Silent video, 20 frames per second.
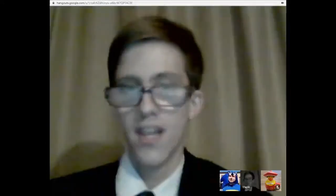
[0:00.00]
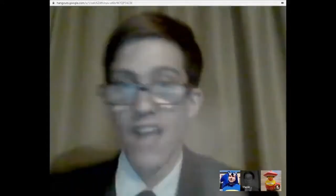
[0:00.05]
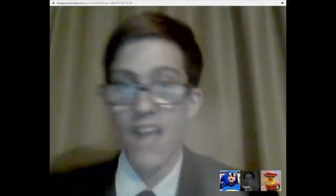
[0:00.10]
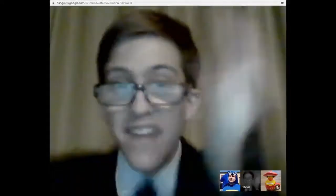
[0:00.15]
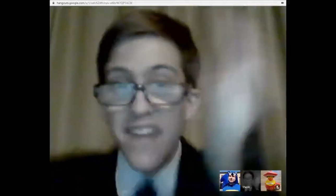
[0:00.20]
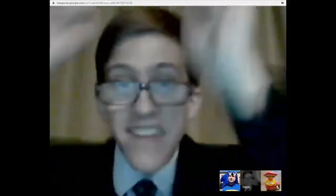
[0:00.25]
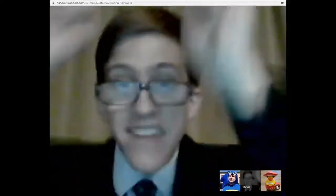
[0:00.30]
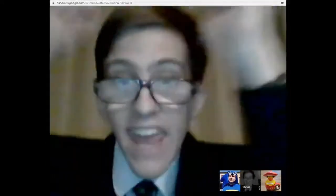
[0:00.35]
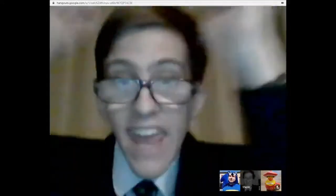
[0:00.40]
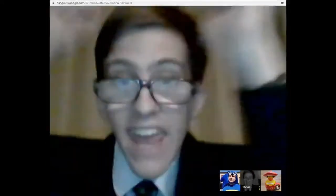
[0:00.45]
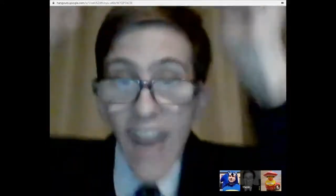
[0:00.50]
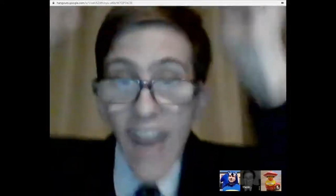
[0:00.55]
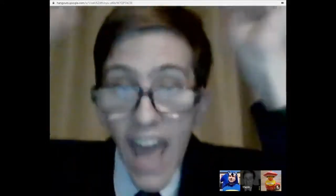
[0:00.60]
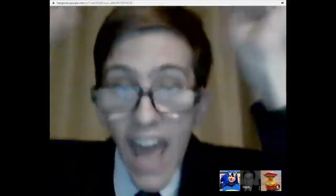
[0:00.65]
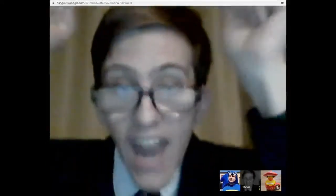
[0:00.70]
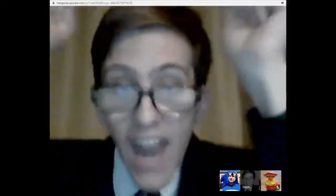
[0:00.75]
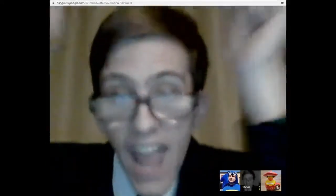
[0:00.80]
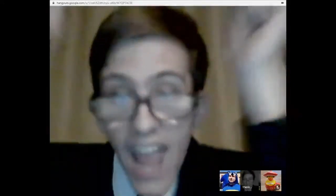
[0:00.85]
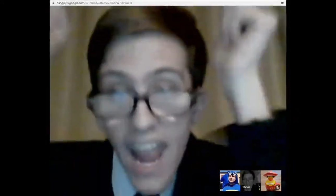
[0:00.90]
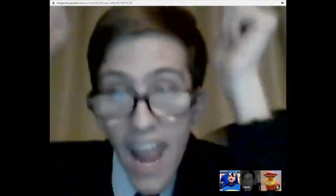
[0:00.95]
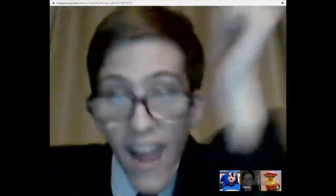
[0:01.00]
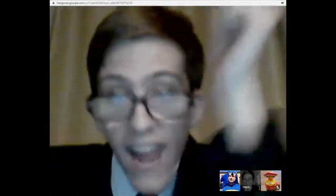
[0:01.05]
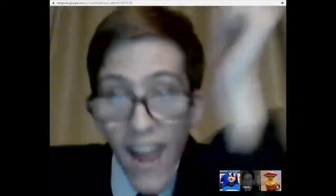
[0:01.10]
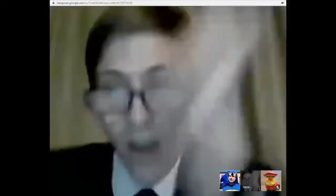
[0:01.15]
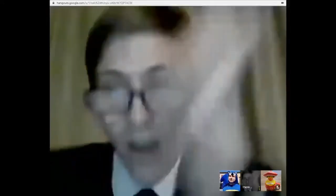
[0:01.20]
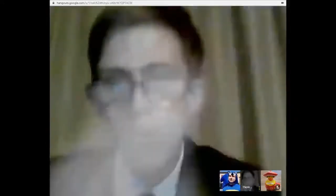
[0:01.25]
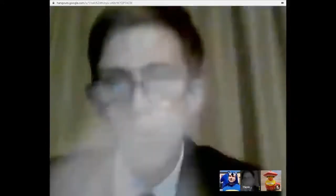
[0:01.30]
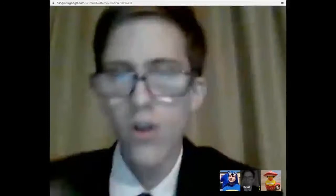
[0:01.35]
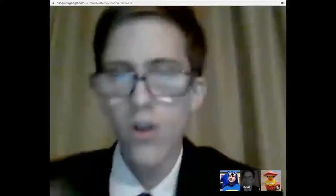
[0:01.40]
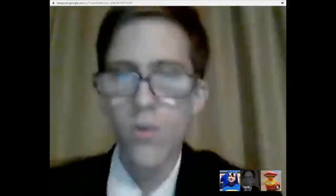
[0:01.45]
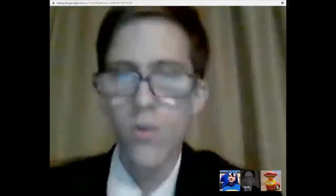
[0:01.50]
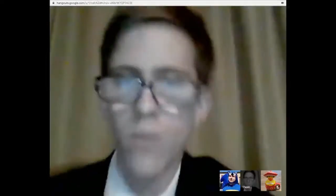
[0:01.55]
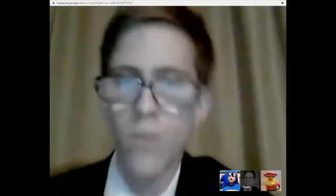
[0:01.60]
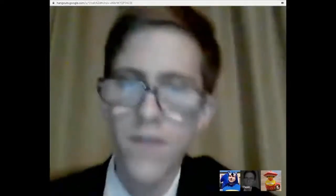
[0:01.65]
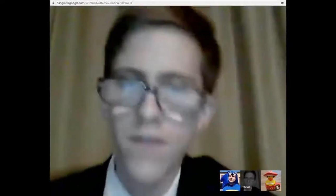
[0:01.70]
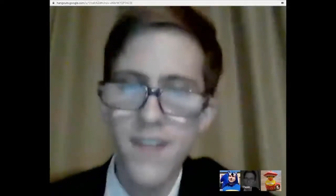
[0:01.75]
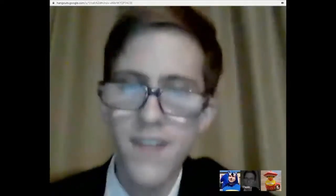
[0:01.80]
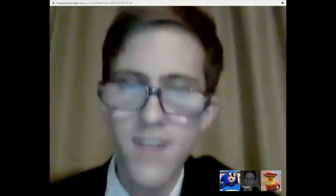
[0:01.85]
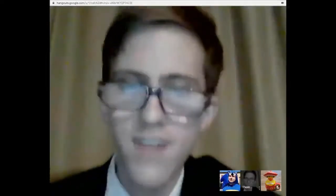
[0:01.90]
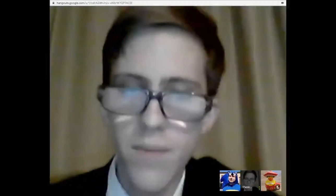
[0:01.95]
Let's get out of here!
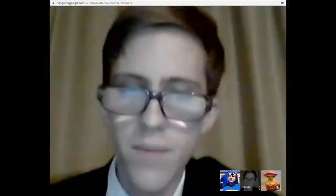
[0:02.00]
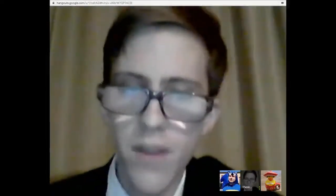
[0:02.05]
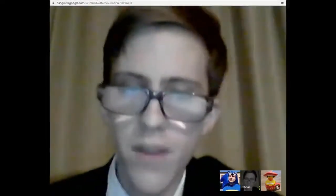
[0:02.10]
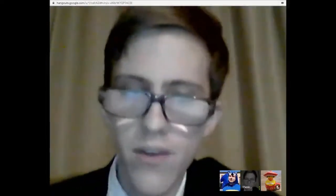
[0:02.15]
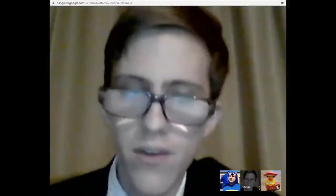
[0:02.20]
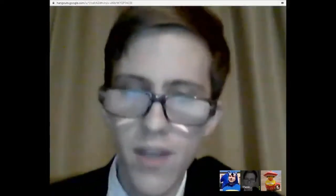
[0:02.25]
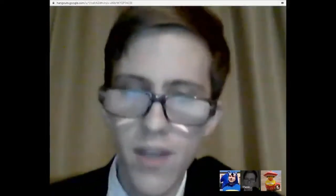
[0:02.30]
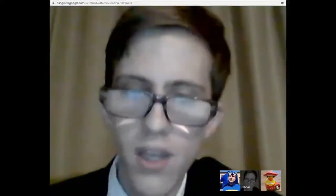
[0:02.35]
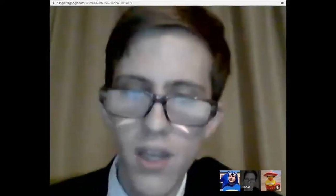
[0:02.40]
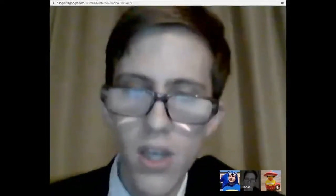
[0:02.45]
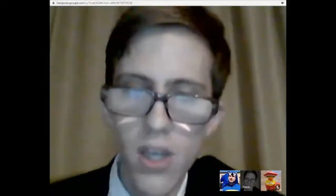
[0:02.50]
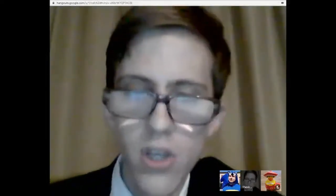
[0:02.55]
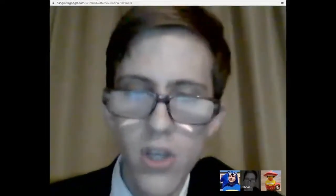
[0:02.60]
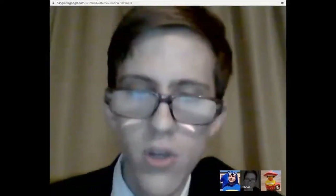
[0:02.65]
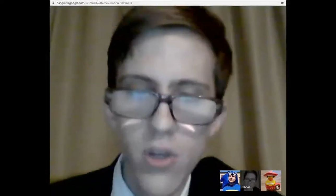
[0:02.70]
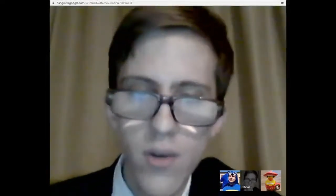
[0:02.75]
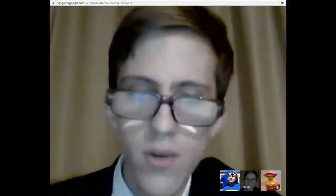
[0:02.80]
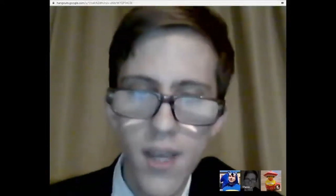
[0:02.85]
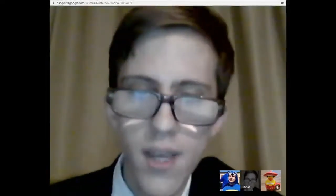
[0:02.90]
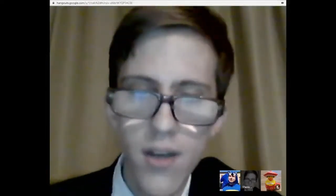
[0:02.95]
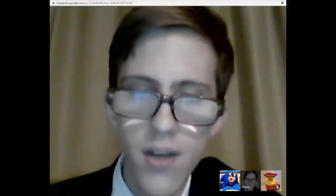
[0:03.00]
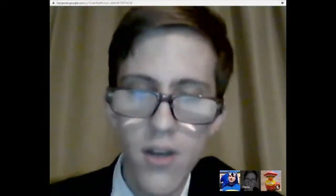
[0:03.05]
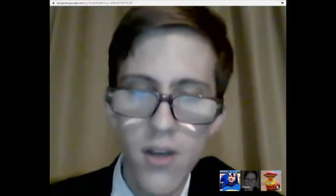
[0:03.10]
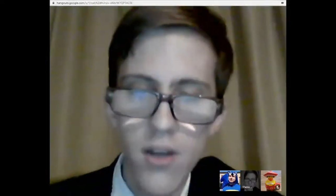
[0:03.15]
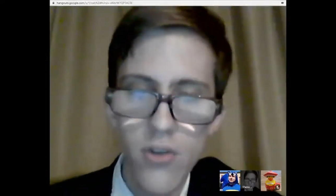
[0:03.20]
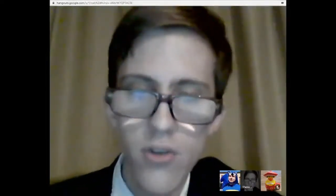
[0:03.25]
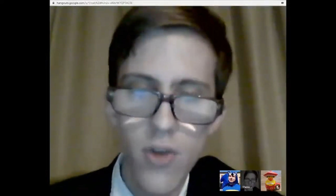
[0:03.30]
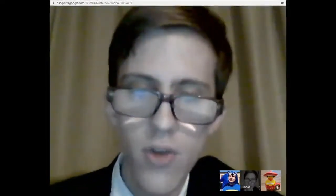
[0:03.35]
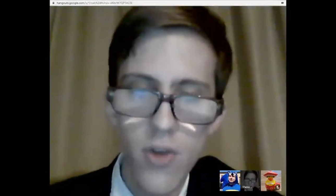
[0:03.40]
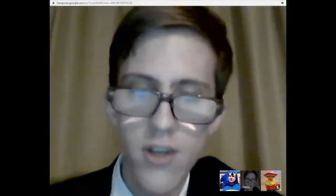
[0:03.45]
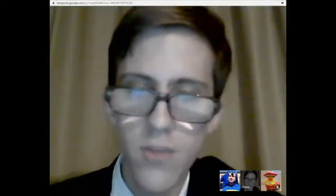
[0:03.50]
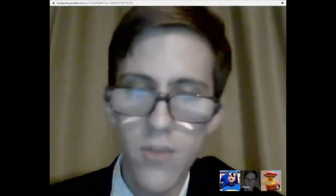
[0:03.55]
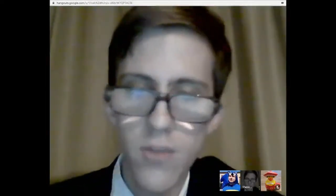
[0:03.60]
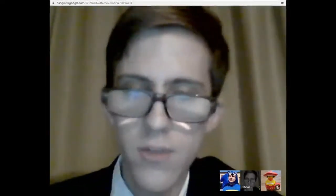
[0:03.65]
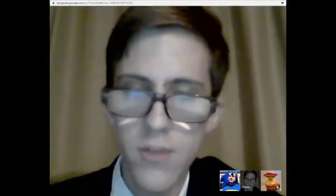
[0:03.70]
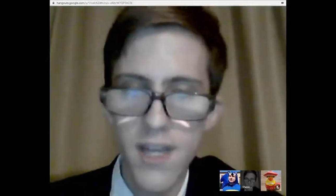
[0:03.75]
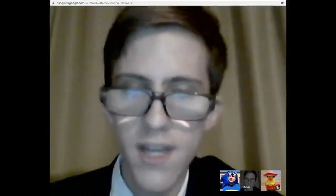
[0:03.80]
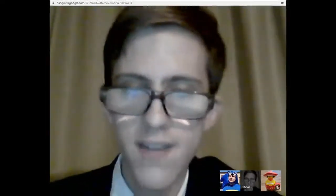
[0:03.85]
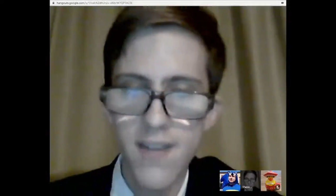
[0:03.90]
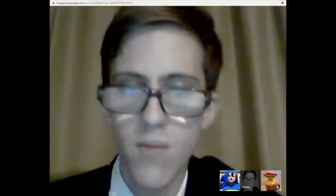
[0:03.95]
With this ability, you can try to
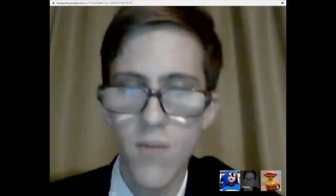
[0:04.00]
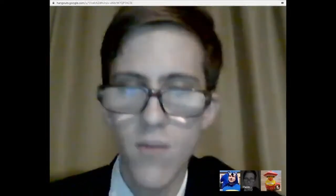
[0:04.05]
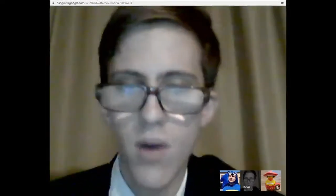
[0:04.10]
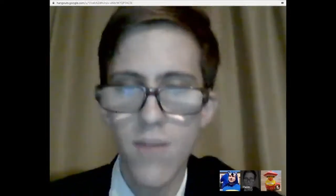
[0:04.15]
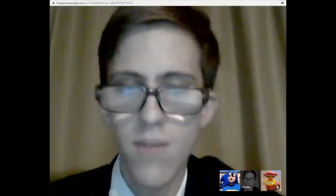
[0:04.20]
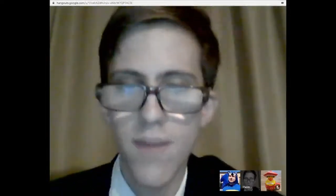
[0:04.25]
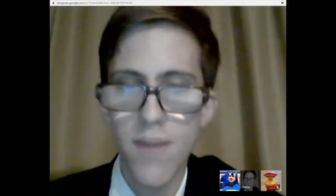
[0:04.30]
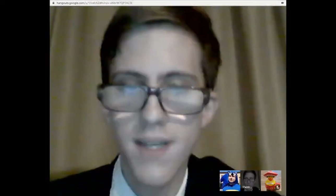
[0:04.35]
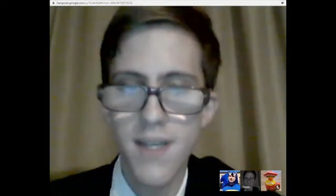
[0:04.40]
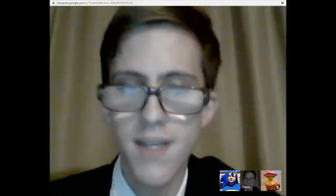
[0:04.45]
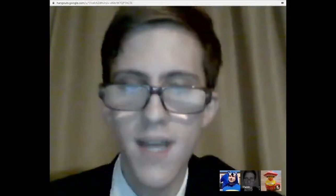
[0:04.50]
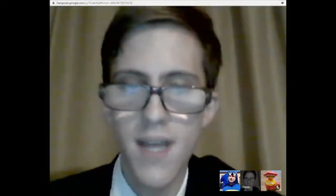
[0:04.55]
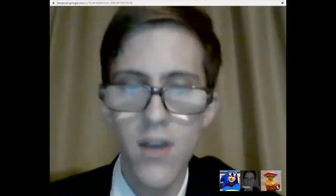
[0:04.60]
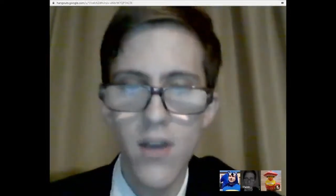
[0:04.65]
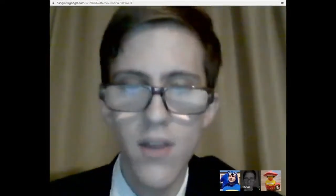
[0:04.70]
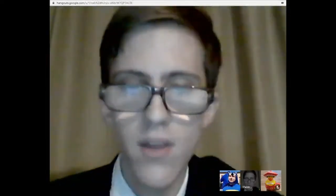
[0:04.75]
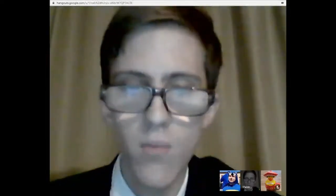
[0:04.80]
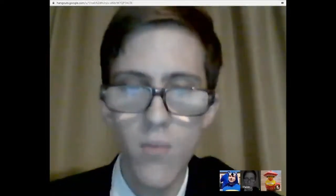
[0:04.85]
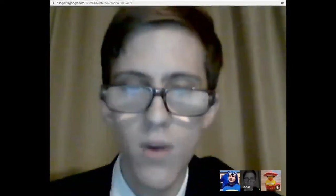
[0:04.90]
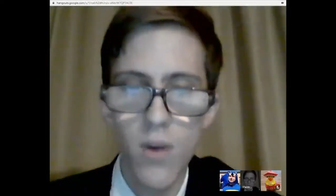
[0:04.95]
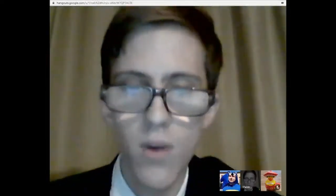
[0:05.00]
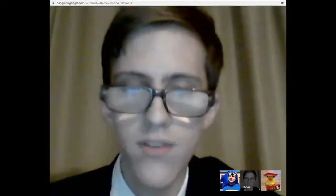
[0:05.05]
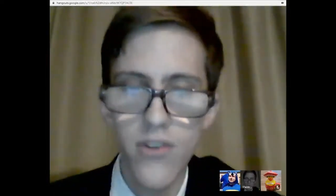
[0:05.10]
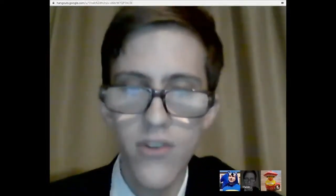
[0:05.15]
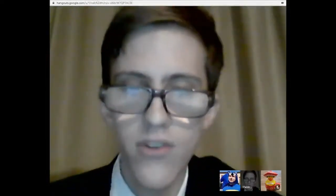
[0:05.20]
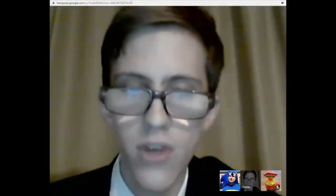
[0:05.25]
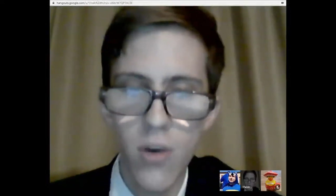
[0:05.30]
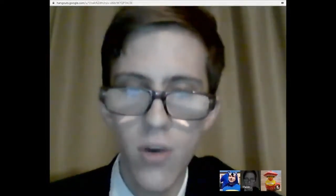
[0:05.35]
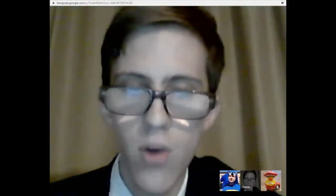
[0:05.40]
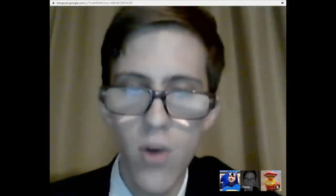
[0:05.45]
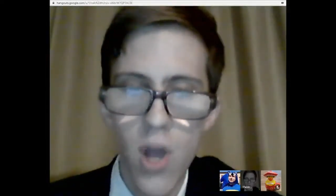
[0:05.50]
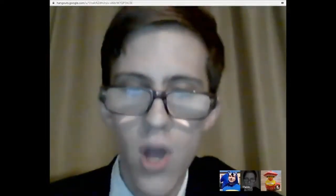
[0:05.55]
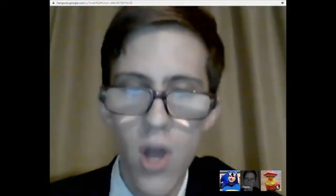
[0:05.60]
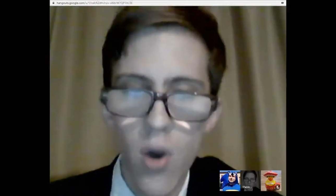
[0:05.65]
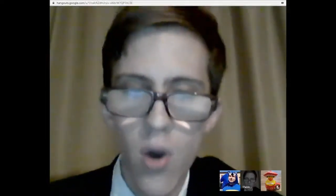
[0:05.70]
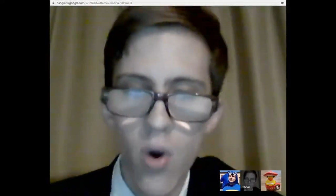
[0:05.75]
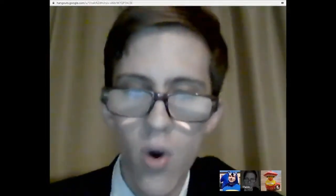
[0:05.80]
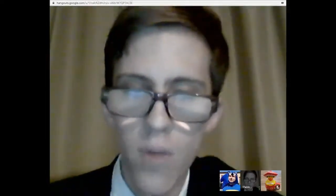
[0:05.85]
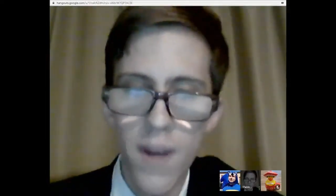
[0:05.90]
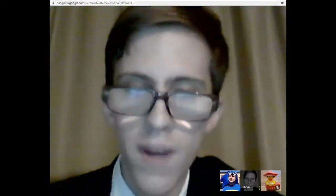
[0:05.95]
protect someone by telling them what to do
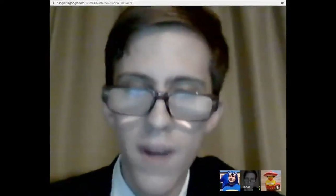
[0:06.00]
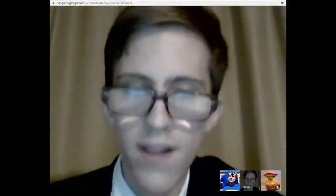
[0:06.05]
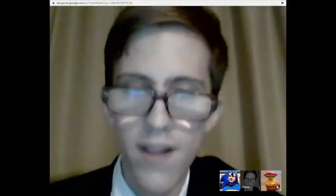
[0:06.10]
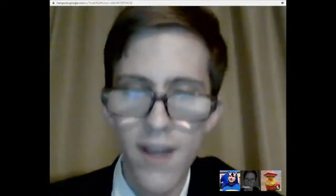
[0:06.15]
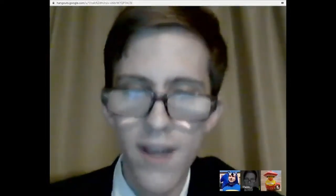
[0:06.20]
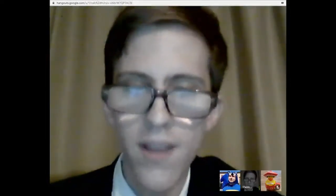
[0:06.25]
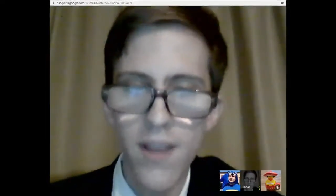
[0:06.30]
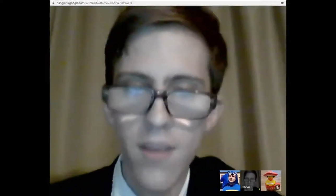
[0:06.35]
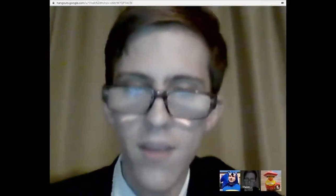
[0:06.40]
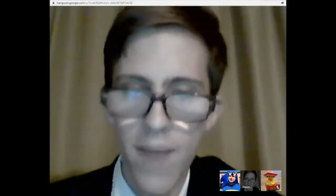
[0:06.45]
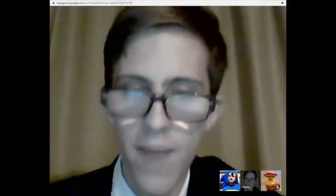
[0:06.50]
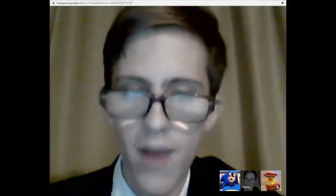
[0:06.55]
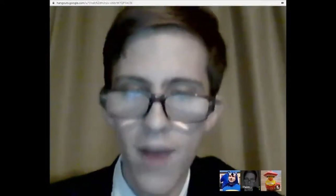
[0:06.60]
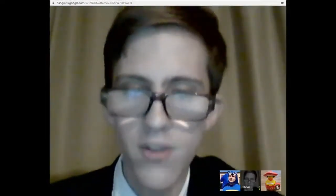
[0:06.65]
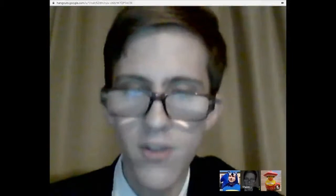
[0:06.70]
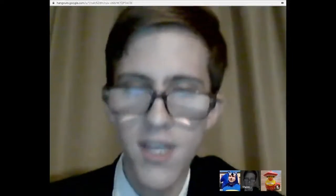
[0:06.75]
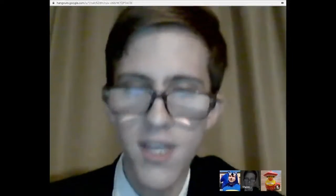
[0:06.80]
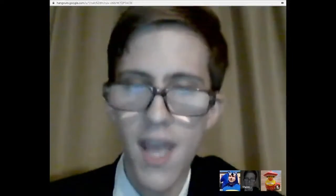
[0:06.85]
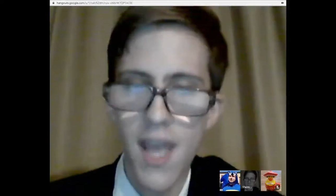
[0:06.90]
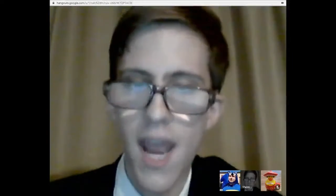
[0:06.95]
or by leading them out,